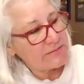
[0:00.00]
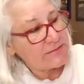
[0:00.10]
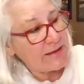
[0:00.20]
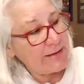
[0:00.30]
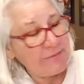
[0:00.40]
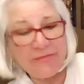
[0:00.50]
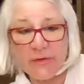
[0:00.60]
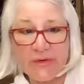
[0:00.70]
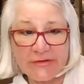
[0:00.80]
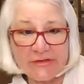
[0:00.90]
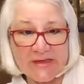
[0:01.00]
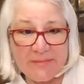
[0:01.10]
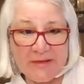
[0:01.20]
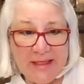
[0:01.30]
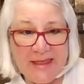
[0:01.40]
done a few inches
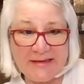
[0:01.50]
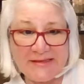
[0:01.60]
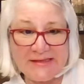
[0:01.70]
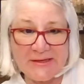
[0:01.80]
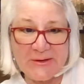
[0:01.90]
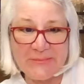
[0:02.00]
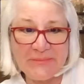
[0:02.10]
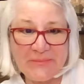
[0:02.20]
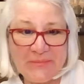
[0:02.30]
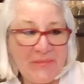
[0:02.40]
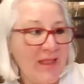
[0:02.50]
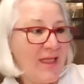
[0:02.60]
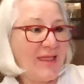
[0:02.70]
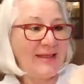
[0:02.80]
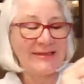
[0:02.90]
up the leg, so
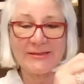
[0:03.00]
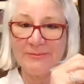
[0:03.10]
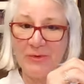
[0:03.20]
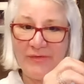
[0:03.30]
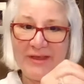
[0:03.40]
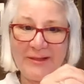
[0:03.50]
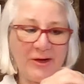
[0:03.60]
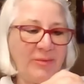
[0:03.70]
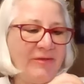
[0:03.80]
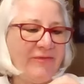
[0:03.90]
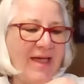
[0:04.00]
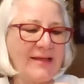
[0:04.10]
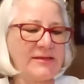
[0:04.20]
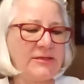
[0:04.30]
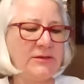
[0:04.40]
it's moving a little bit
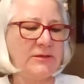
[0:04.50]
faster.